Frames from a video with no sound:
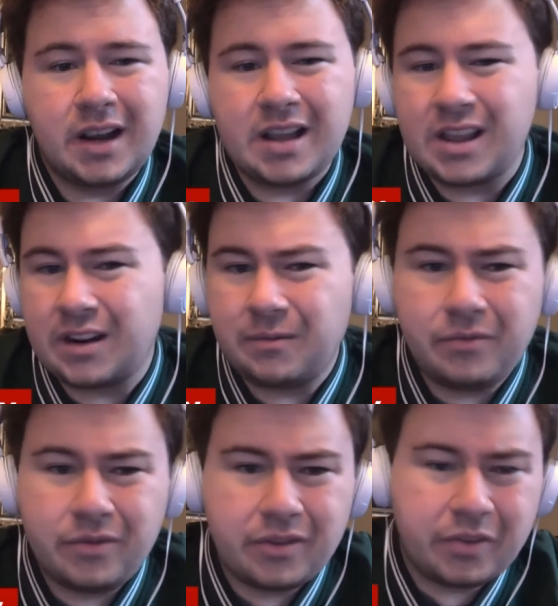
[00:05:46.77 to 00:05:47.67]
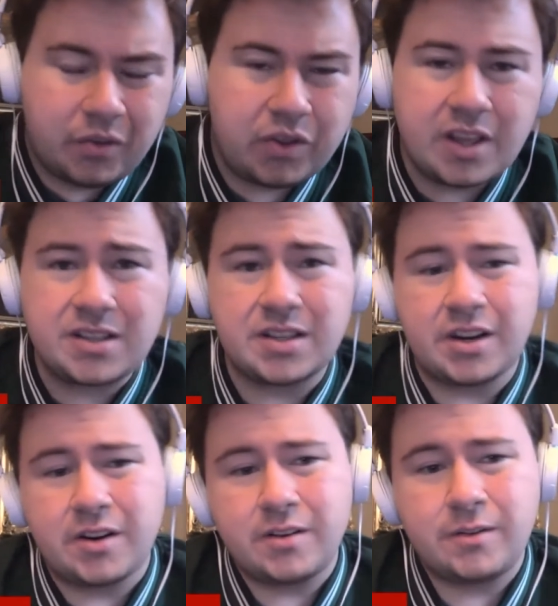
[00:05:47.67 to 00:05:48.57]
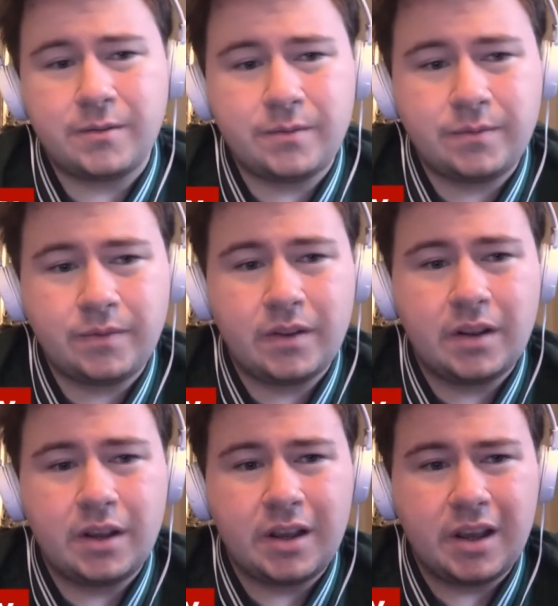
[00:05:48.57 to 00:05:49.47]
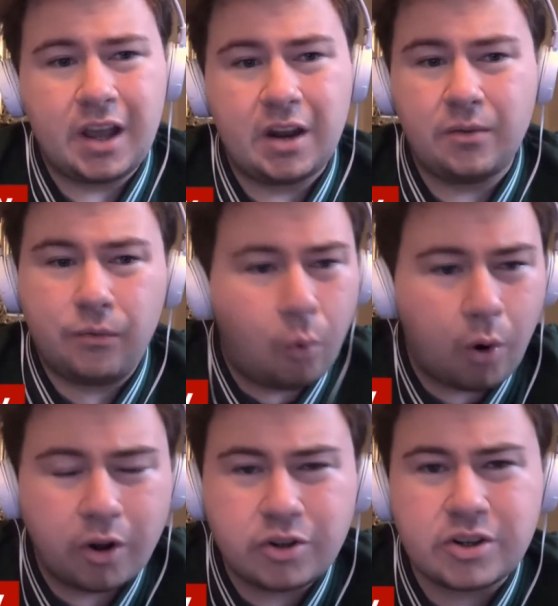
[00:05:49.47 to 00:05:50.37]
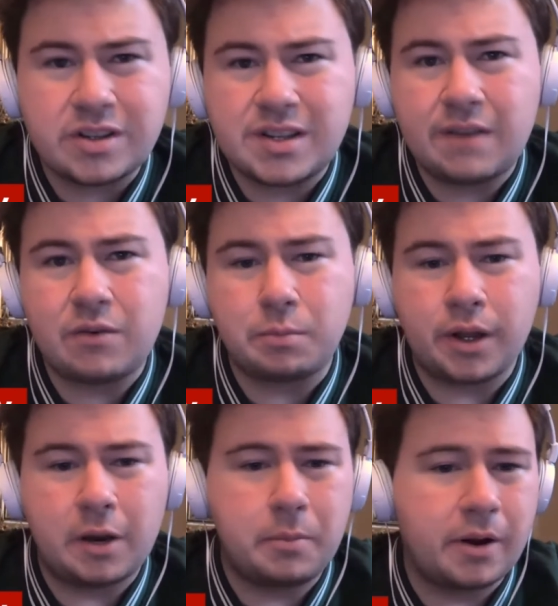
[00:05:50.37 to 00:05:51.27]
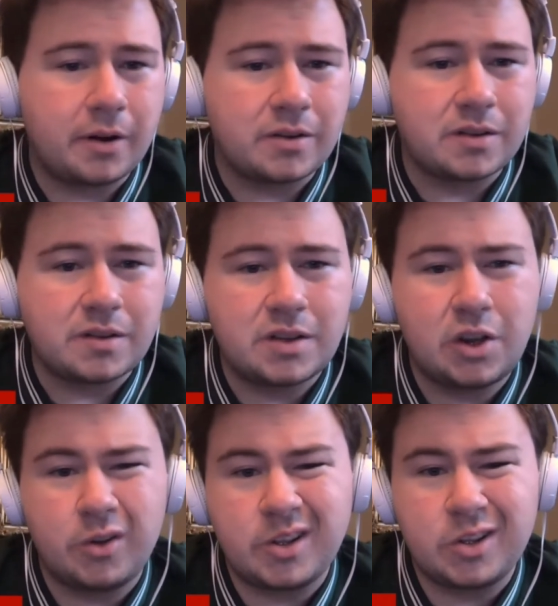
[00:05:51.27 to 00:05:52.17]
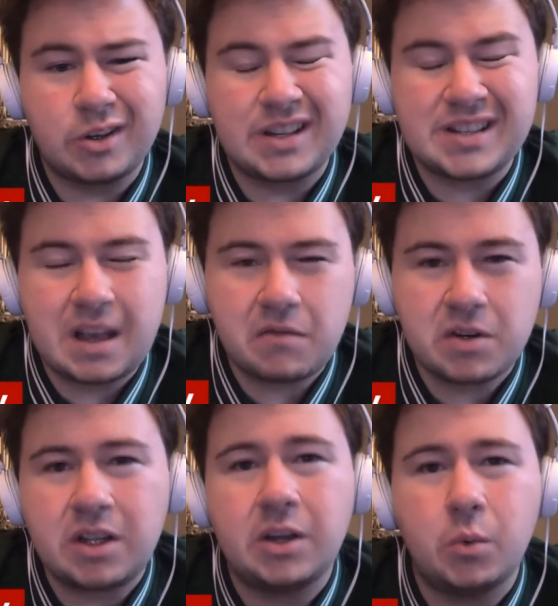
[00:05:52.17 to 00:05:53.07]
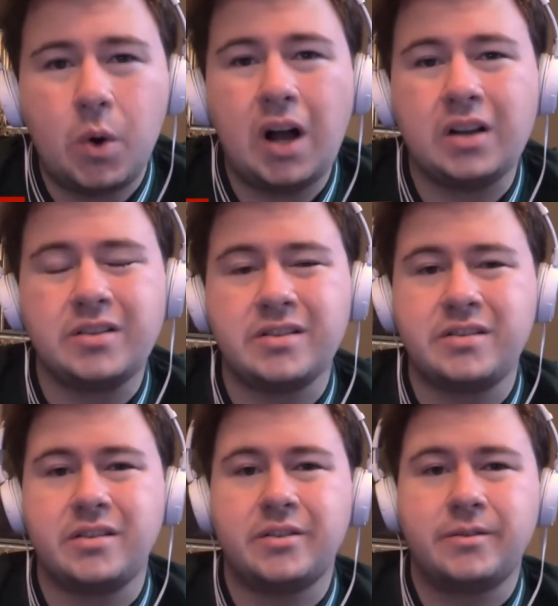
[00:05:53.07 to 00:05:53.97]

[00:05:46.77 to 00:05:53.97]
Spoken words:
And then this year, in 407 plate appearances, he only took 17 walks this year.